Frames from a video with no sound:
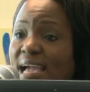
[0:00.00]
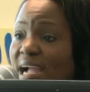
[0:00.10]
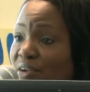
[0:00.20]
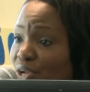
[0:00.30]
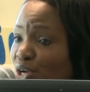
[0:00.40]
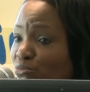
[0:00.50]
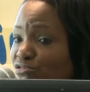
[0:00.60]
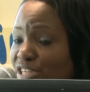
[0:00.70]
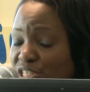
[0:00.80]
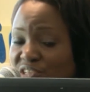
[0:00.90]

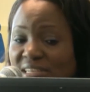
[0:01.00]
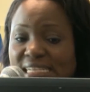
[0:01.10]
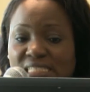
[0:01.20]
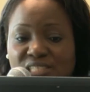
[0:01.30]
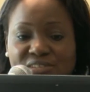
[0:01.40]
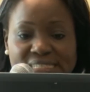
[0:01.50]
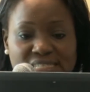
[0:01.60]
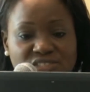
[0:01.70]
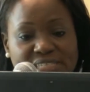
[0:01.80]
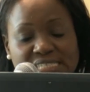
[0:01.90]
CARICOM Regional
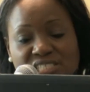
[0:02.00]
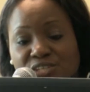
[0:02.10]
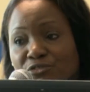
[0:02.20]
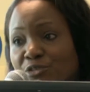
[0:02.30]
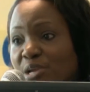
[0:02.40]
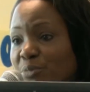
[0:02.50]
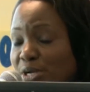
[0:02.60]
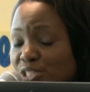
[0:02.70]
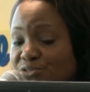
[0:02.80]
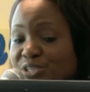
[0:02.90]
Integrated Strategic
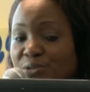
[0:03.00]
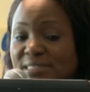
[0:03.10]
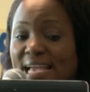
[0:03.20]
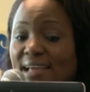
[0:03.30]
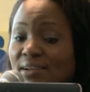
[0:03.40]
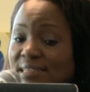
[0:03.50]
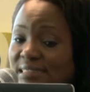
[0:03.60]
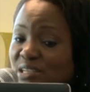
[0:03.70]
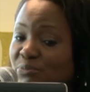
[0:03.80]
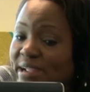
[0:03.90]
Framework to reduce
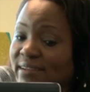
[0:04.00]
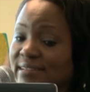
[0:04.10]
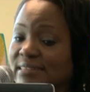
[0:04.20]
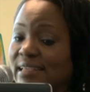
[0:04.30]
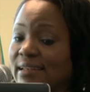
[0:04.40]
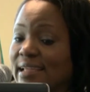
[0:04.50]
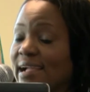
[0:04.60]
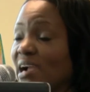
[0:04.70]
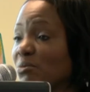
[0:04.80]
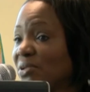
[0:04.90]
adolescent pregnancy in the
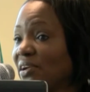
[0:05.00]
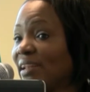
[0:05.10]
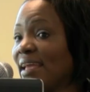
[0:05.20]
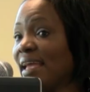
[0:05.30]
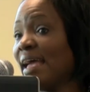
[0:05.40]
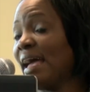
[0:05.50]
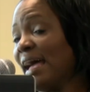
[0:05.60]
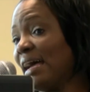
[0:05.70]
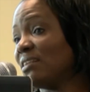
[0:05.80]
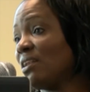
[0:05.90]
Caribbean.
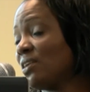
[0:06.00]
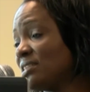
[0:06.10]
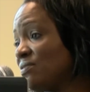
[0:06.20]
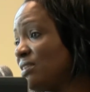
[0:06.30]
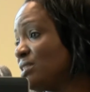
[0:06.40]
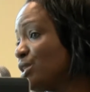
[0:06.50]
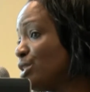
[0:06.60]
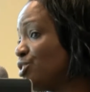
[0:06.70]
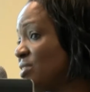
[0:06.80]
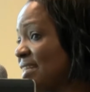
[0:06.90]
And a lot of these
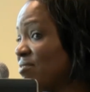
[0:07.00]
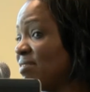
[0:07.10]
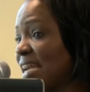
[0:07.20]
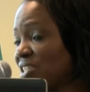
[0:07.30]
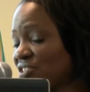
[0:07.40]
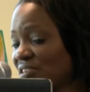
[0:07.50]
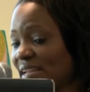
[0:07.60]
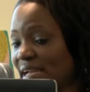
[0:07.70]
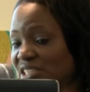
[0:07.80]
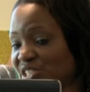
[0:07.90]
countries have national
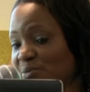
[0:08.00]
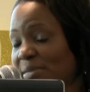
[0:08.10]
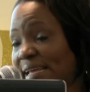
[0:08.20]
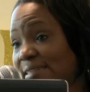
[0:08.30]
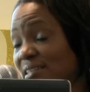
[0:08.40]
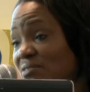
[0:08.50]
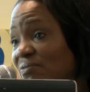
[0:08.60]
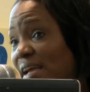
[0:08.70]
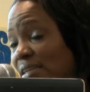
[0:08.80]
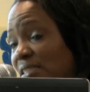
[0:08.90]
action plans. In
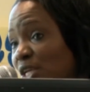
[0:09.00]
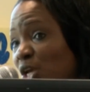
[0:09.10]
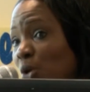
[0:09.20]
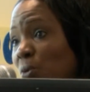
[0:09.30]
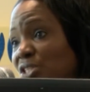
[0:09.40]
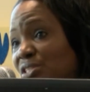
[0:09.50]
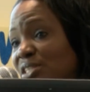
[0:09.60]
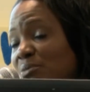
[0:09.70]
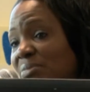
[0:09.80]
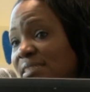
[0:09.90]
fact, we
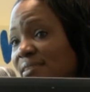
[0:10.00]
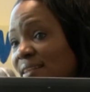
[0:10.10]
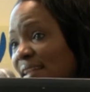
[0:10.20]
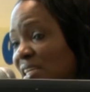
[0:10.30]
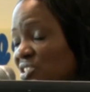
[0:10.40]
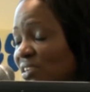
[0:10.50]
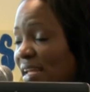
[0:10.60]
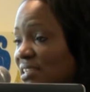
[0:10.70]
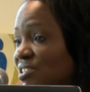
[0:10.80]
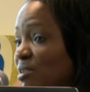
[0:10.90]
just completed the national
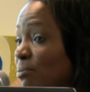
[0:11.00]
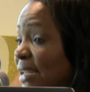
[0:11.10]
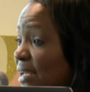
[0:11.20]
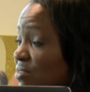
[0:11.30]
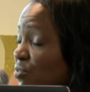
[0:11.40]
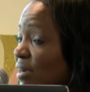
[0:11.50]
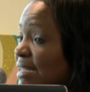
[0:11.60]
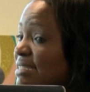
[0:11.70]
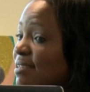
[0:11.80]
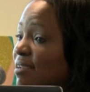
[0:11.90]
action plan for
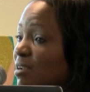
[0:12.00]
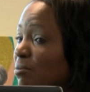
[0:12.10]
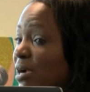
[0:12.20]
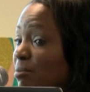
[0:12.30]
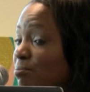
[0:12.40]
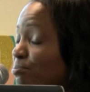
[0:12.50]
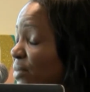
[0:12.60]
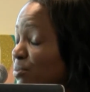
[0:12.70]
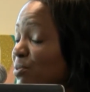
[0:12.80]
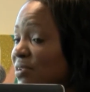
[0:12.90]
Antigua and
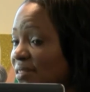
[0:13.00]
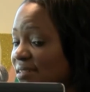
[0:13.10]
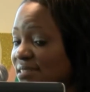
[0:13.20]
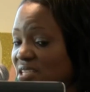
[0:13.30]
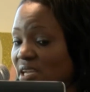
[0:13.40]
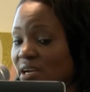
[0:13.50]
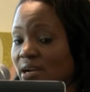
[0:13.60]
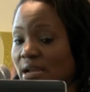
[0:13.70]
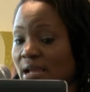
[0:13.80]
Barbuda this year.